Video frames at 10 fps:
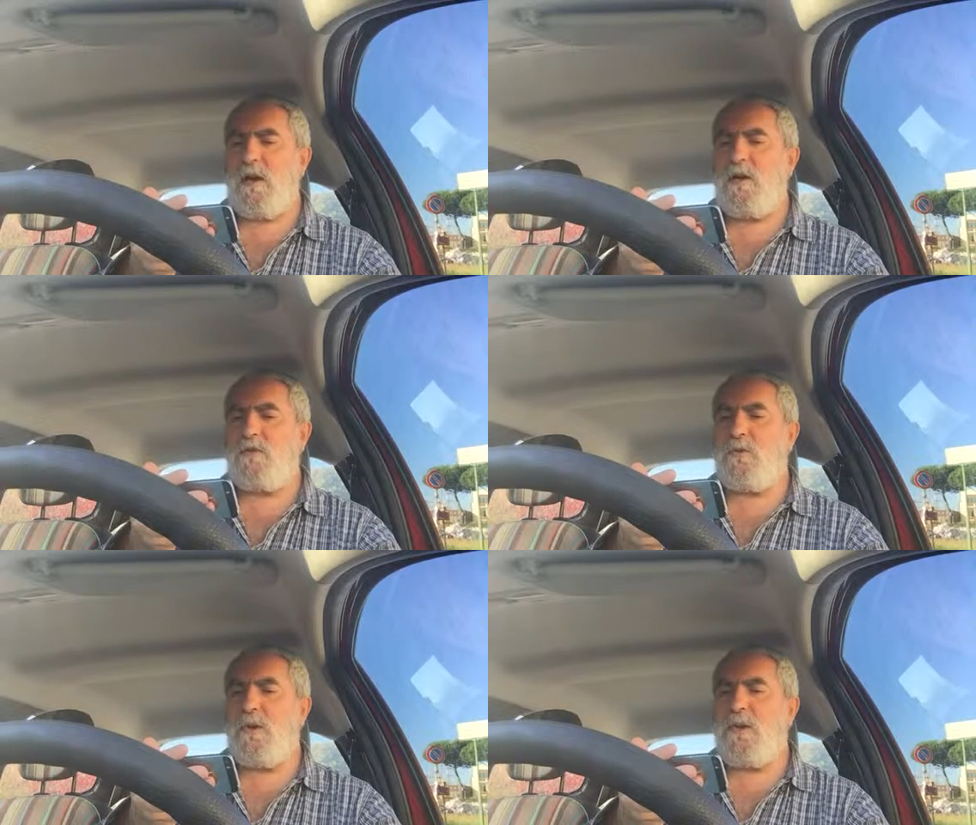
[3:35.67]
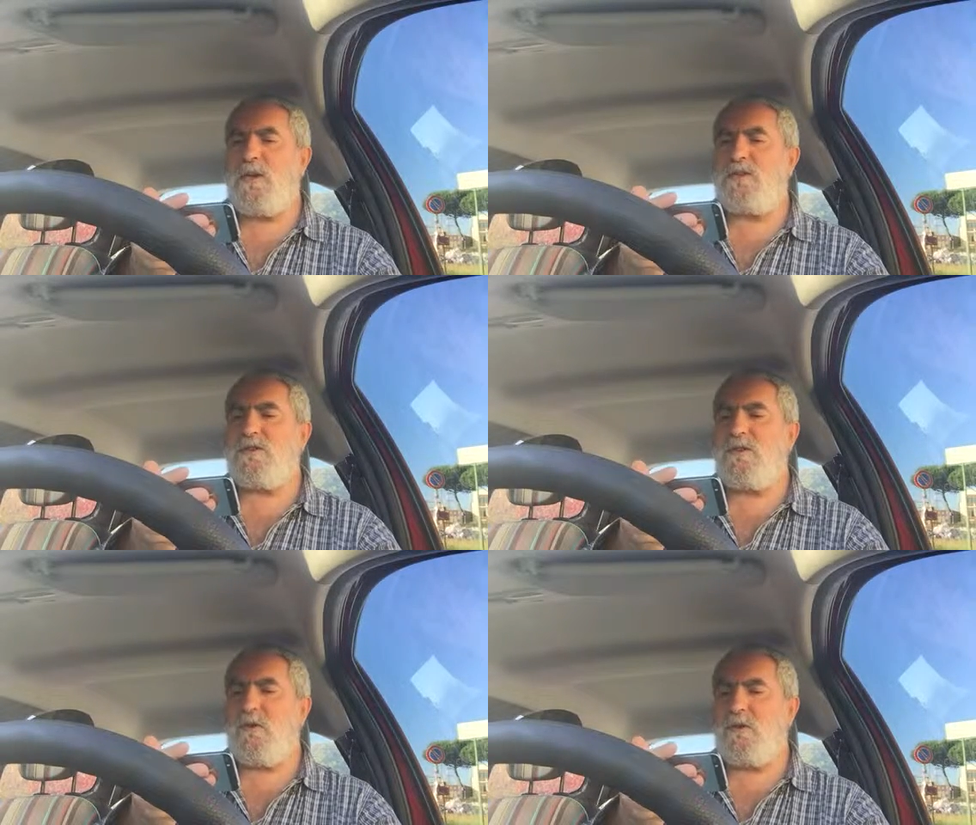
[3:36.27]
and 3
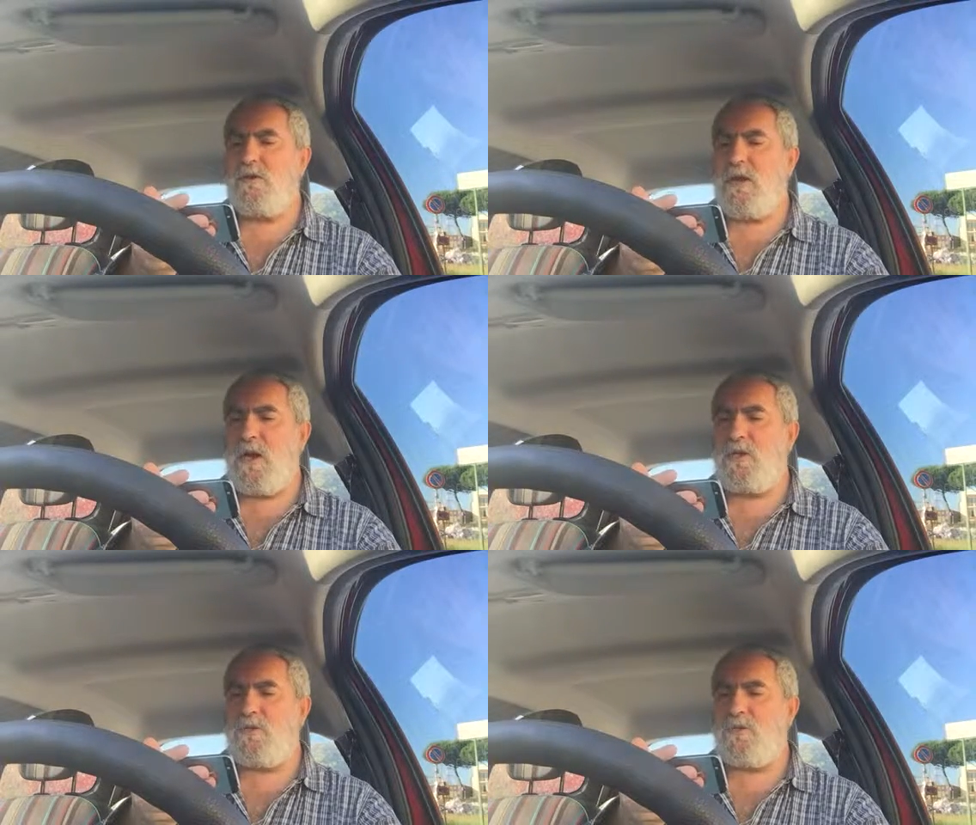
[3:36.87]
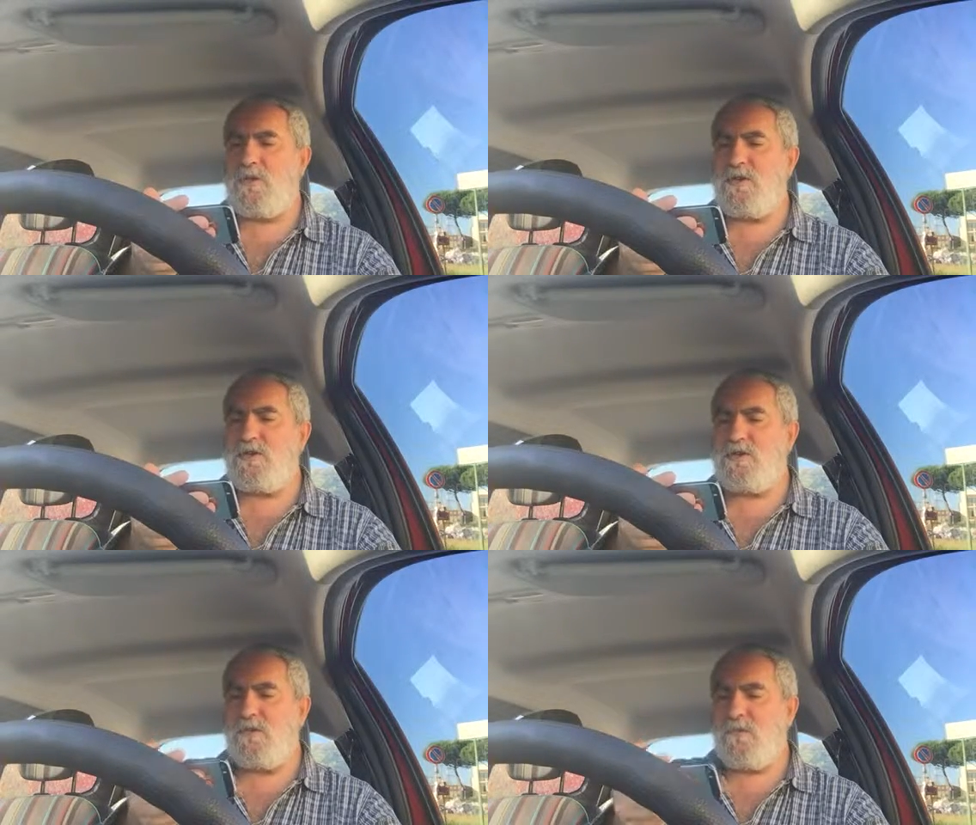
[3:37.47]
years for the
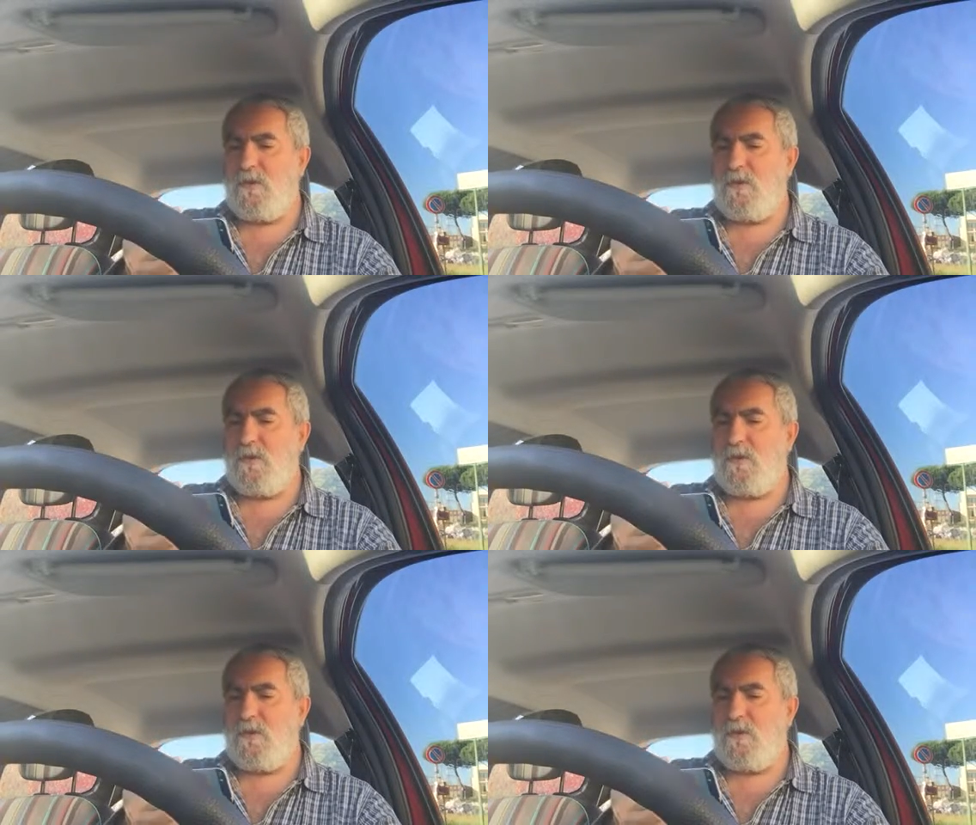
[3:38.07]
injuries.